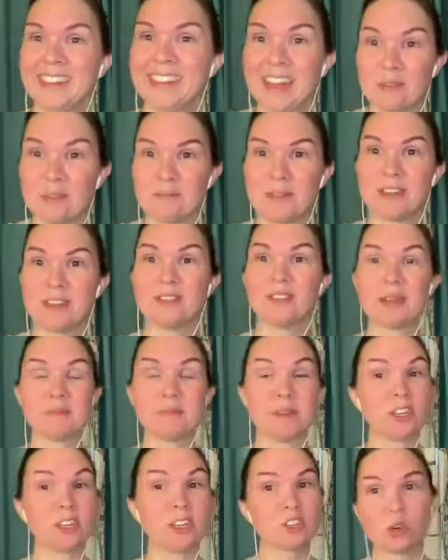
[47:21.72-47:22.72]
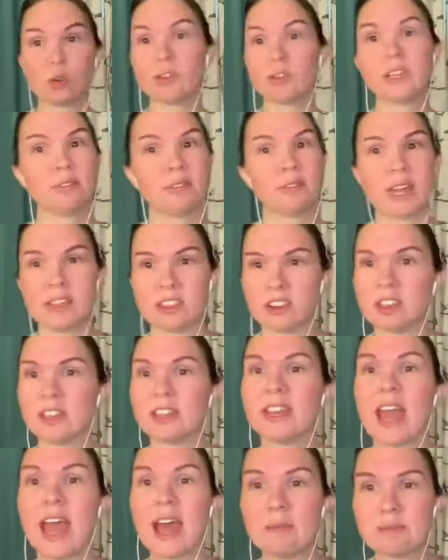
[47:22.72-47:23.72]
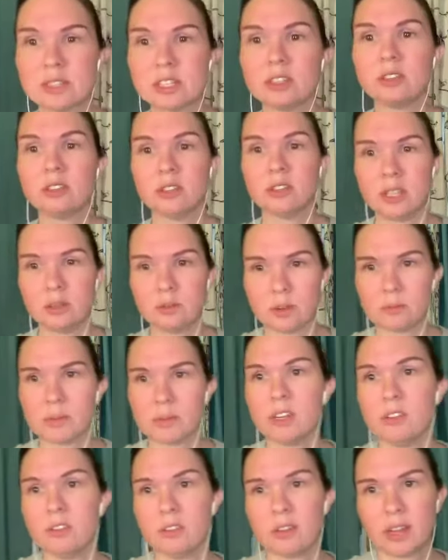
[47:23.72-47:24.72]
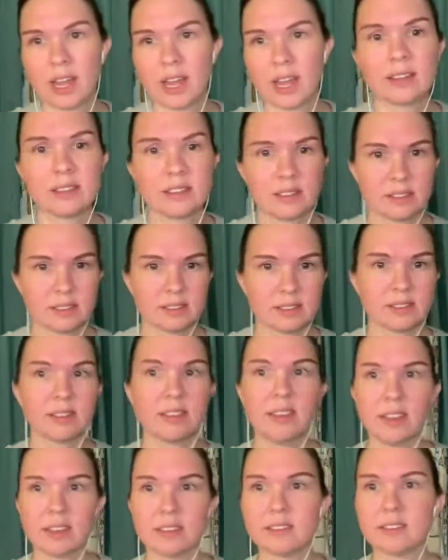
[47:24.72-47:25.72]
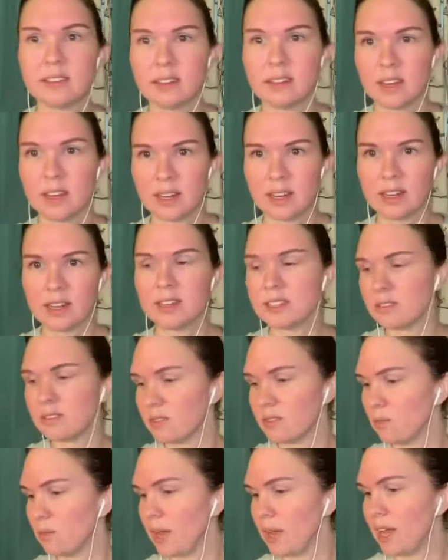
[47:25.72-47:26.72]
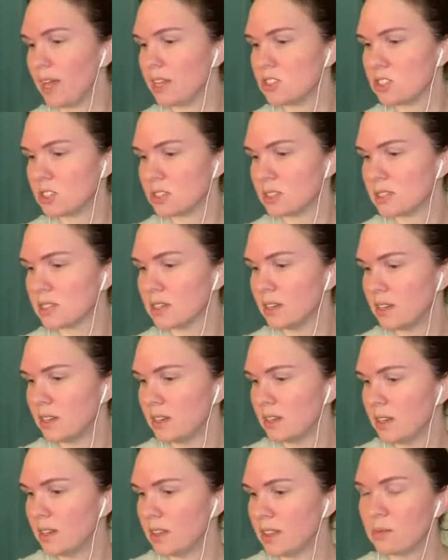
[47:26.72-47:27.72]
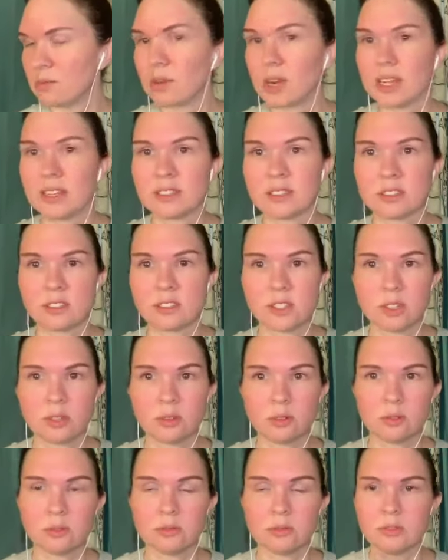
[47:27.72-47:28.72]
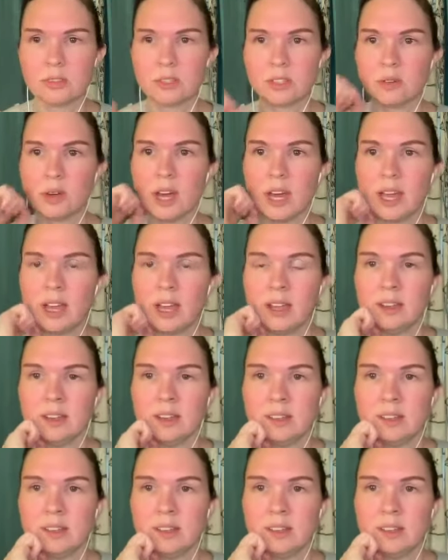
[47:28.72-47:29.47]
That would be great. But you're totally right. There are absolutely women who can access this in a different way. It's just the price is so high.